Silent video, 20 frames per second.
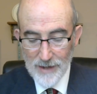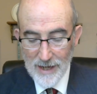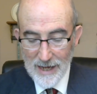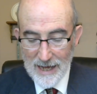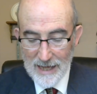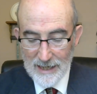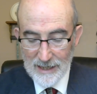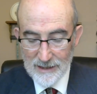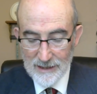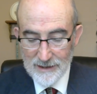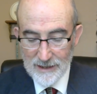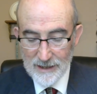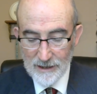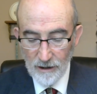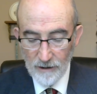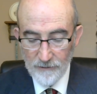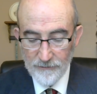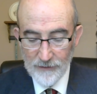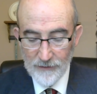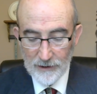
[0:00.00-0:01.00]
And indeed,
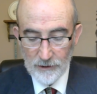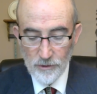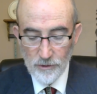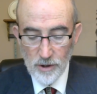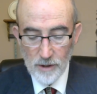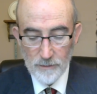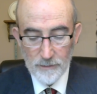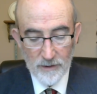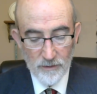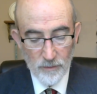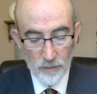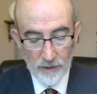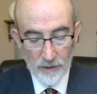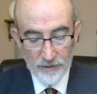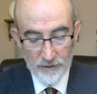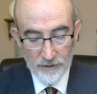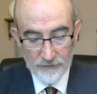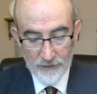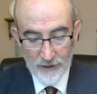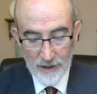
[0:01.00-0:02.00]
our fellowship is with
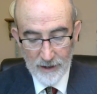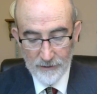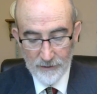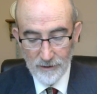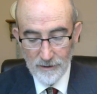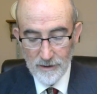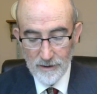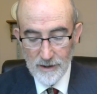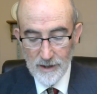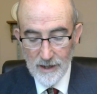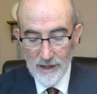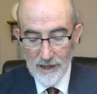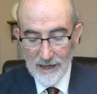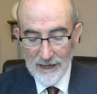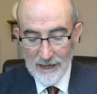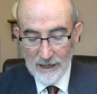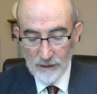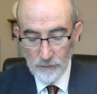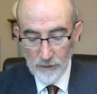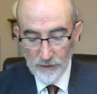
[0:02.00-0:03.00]
the Father
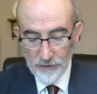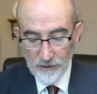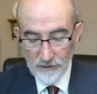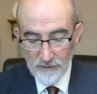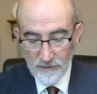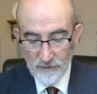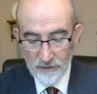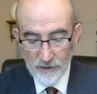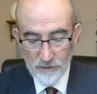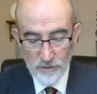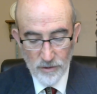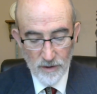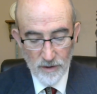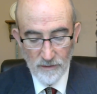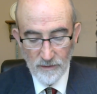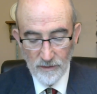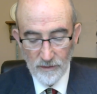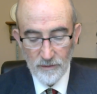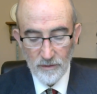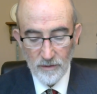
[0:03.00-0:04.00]
and with his Son,
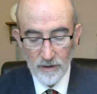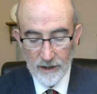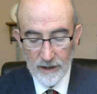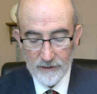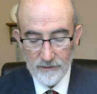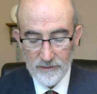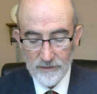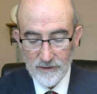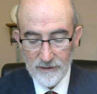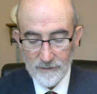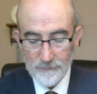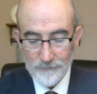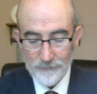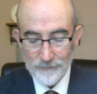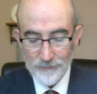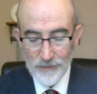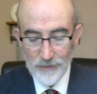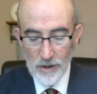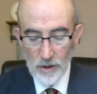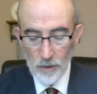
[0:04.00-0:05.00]
Jesus Christ.
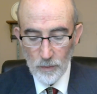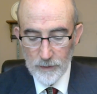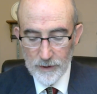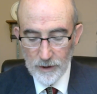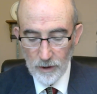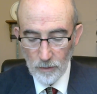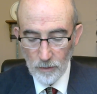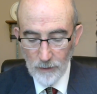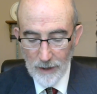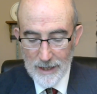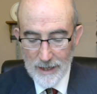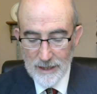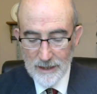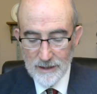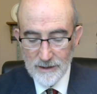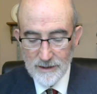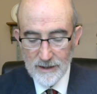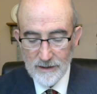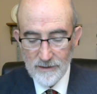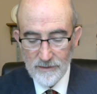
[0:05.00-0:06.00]
We are
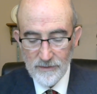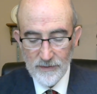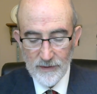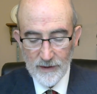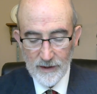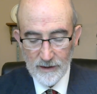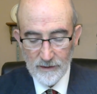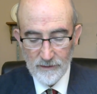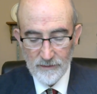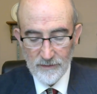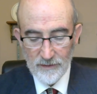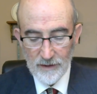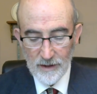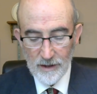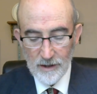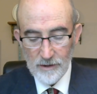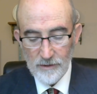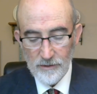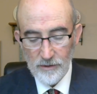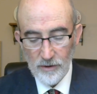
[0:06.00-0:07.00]
writing these things
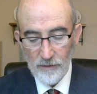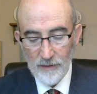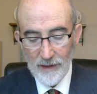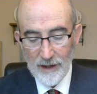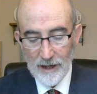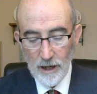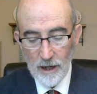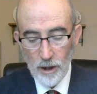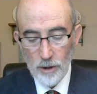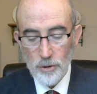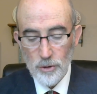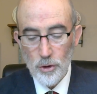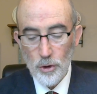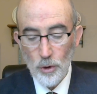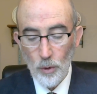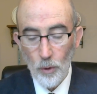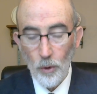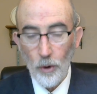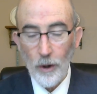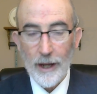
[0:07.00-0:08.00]
so that our
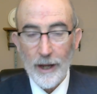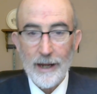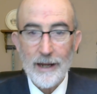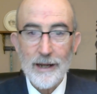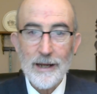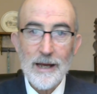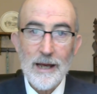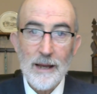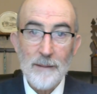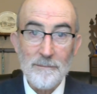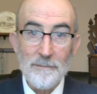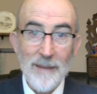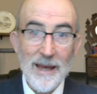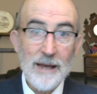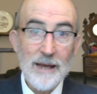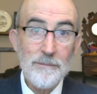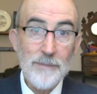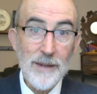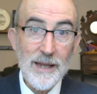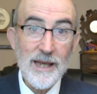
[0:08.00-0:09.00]
joy
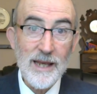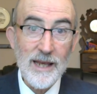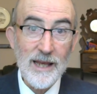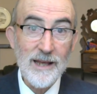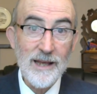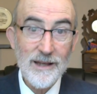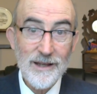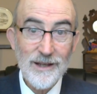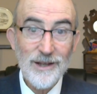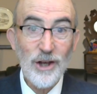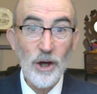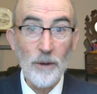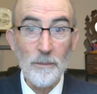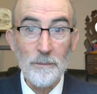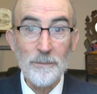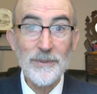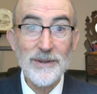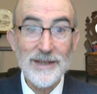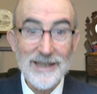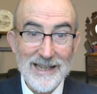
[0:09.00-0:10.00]
may be
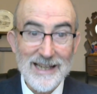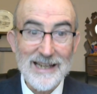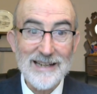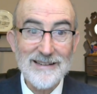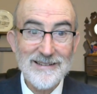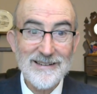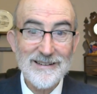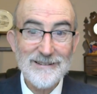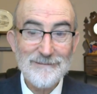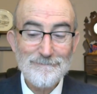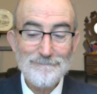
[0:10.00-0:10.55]
complete.